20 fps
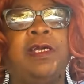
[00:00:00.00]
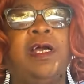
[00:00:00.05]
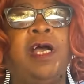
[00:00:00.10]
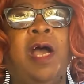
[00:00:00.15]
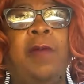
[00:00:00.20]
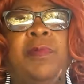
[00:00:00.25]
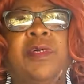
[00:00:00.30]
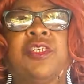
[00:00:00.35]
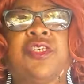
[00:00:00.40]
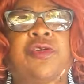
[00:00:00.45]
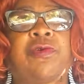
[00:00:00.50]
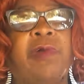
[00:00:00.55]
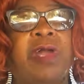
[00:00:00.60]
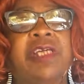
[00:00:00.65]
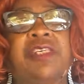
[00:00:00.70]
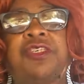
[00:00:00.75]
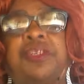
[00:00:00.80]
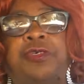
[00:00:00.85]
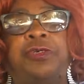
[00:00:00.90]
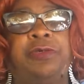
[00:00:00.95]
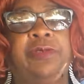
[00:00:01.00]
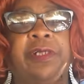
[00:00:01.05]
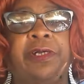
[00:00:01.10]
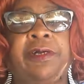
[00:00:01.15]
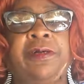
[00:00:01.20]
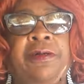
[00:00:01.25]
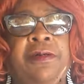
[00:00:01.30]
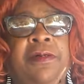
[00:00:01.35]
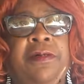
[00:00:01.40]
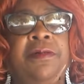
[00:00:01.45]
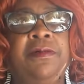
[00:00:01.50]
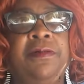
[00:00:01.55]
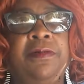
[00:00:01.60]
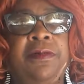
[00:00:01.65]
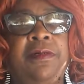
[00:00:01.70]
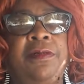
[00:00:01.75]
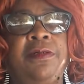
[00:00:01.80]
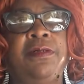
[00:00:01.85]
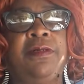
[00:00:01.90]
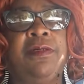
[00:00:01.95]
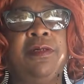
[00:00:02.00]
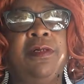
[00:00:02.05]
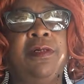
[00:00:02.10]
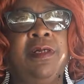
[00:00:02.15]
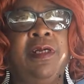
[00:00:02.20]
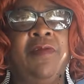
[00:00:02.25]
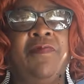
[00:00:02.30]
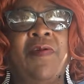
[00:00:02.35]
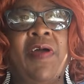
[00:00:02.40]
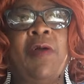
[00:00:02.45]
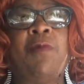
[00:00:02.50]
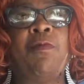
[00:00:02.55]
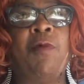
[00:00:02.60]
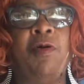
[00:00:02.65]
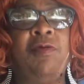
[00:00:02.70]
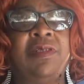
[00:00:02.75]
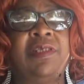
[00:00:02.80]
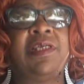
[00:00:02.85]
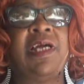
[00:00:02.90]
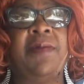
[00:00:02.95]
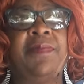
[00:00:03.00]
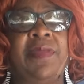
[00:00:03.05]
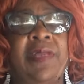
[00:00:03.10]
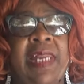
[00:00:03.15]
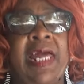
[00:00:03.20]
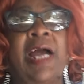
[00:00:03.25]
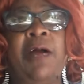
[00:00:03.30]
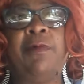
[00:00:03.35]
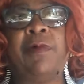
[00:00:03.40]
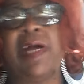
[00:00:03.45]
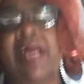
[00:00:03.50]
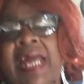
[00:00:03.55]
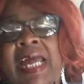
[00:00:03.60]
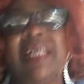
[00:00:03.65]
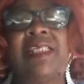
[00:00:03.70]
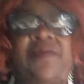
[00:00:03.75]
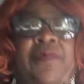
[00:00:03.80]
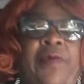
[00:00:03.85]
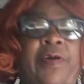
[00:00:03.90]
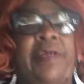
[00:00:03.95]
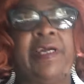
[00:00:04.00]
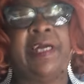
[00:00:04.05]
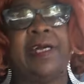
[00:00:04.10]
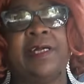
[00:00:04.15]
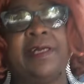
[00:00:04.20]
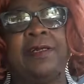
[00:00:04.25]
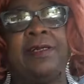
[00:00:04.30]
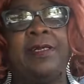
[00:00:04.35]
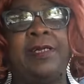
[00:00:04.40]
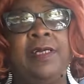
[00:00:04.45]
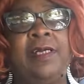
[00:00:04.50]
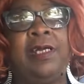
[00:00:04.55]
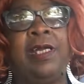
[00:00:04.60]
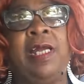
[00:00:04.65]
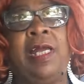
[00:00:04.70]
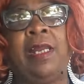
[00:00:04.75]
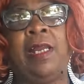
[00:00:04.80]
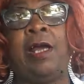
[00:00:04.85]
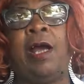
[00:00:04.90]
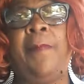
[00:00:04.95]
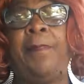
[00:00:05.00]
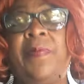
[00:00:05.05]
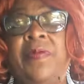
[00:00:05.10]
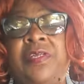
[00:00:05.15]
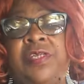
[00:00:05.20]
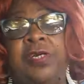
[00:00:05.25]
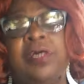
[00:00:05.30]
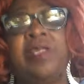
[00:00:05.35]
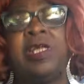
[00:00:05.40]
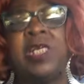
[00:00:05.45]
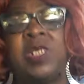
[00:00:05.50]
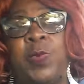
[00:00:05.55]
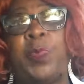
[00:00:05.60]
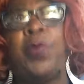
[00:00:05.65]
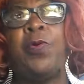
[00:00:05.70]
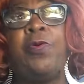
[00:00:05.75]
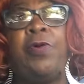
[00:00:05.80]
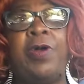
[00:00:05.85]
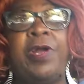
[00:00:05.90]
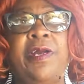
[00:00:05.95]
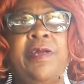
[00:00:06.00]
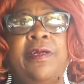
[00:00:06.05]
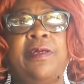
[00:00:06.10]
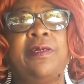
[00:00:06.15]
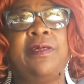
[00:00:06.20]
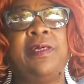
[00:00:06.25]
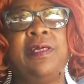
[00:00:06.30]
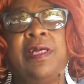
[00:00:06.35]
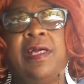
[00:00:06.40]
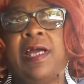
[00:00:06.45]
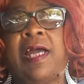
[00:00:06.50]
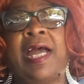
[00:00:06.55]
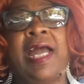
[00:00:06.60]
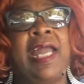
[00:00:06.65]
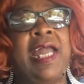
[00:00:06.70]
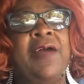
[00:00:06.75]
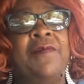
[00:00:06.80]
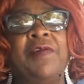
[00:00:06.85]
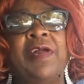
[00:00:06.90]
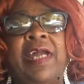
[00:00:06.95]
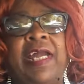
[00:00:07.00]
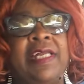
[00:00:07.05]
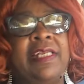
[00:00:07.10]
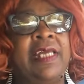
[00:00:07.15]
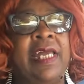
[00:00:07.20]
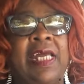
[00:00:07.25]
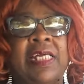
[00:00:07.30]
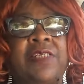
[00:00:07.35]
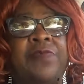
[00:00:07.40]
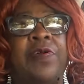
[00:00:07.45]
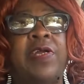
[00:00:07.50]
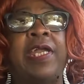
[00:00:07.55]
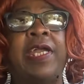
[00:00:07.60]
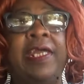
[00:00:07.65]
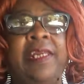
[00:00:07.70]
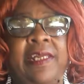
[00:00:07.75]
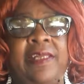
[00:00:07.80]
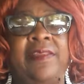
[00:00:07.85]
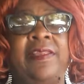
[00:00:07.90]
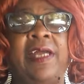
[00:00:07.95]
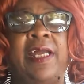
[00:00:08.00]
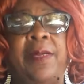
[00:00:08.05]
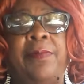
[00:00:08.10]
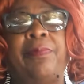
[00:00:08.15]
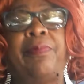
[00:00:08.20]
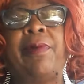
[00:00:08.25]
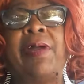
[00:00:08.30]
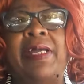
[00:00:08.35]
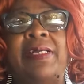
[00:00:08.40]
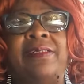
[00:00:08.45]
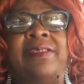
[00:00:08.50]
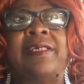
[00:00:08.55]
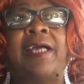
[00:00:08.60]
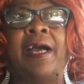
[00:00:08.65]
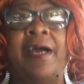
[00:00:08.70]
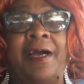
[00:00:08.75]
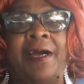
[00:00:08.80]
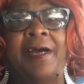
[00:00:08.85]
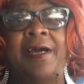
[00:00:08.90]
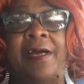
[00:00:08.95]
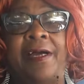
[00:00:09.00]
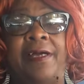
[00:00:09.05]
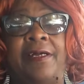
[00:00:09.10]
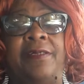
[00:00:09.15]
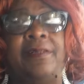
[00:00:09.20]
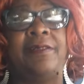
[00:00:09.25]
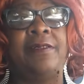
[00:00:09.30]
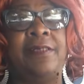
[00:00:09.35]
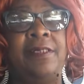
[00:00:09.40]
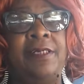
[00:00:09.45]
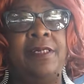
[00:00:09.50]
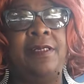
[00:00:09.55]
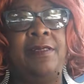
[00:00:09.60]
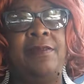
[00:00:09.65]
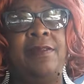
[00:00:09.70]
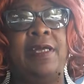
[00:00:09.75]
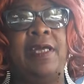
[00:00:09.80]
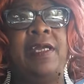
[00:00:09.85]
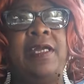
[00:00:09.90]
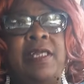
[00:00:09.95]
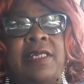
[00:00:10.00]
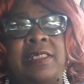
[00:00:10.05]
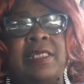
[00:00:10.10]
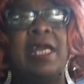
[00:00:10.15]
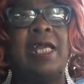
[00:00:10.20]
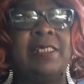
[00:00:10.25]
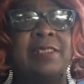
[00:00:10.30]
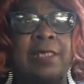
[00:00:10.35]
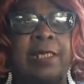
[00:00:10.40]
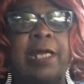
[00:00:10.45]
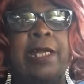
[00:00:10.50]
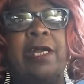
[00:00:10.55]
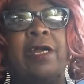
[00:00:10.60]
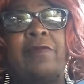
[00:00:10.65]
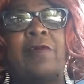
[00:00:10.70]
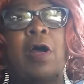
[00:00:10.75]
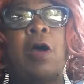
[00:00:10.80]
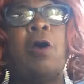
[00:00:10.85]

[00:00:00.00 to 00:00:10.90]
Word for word: I'm a straight shooter. If I want something, I will ask for it. And up until this point, I haven't had to ask for anything. Praise God that He takes care of